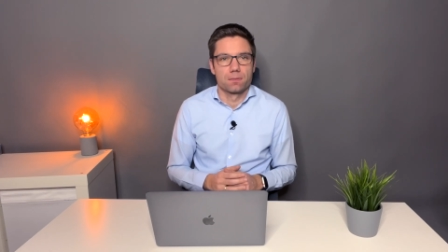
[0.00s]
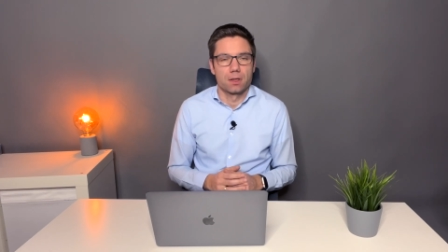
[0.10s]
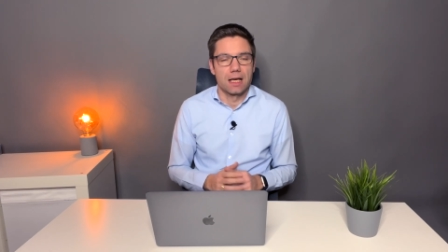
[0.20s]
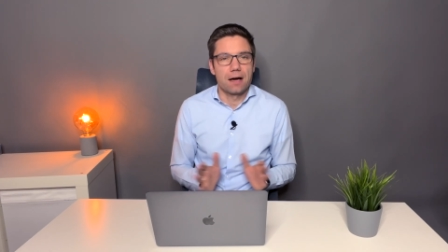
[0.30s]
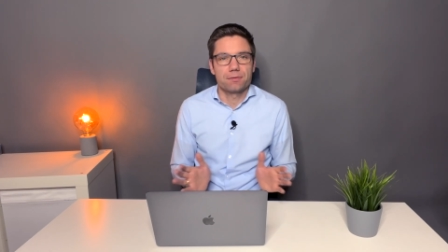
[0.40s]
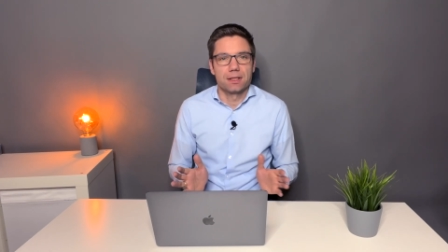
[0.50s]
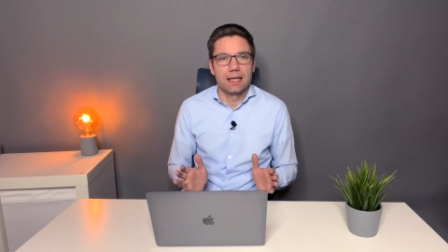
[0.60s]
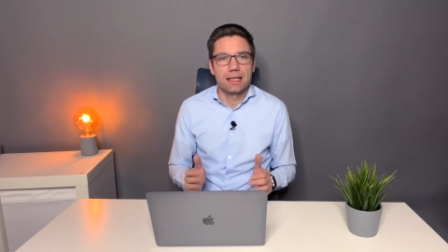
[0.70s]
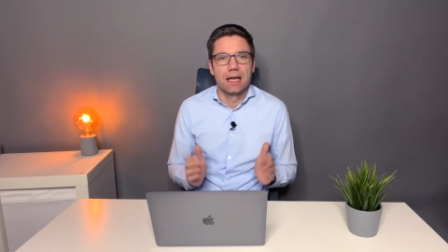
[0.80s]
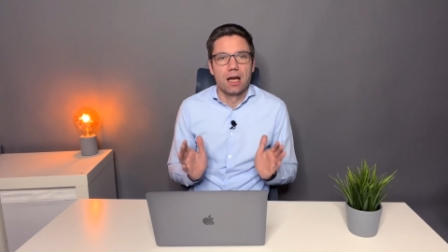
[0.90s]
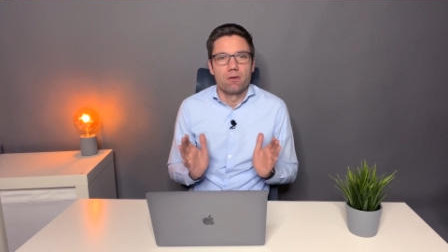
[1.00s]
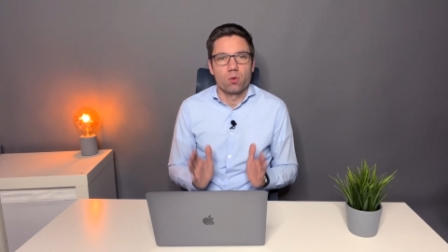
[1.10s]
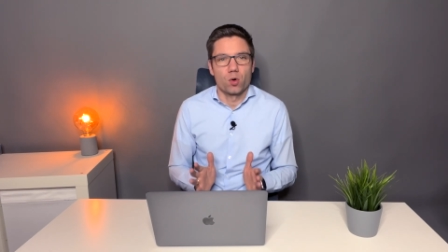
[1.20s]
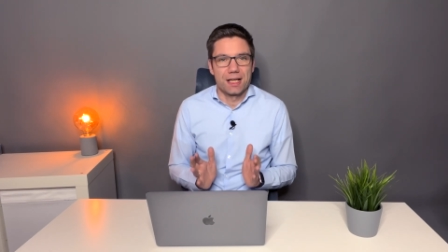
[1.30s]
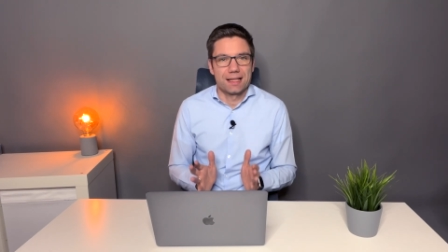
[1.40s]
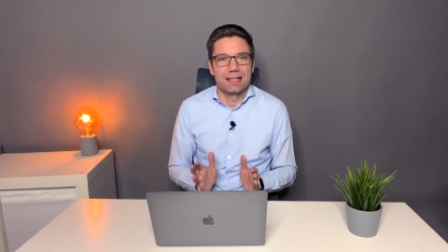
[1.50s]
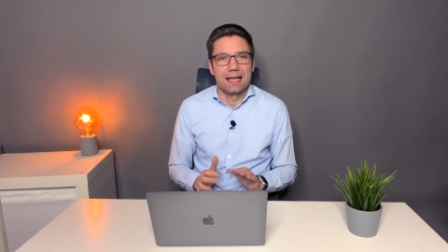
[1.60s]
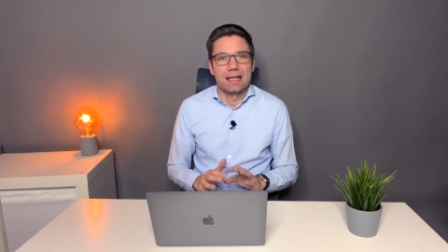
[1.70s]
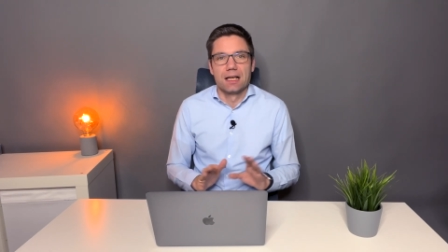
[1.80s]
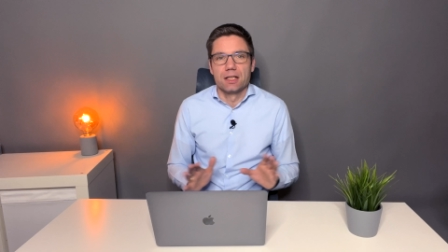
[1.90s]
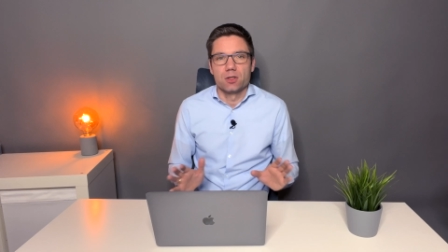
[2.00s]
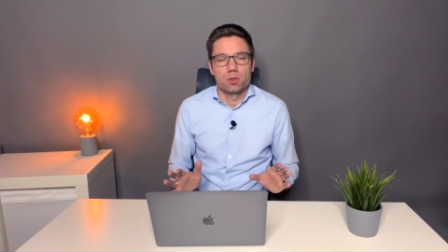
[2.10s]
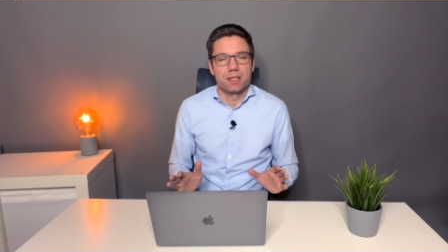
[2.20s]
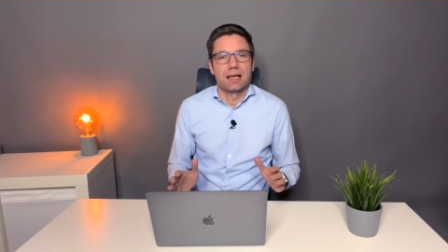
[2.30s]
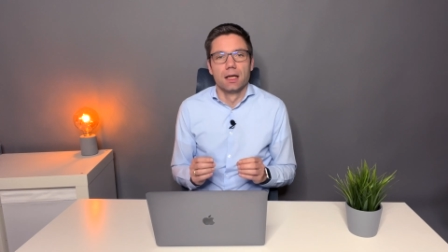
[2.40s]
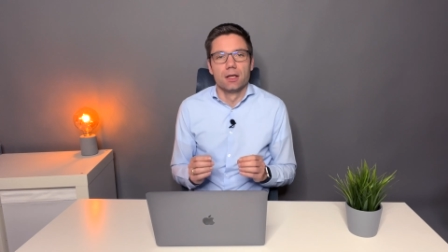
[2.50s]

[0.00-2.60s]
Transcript: And after that, for that day, you are done.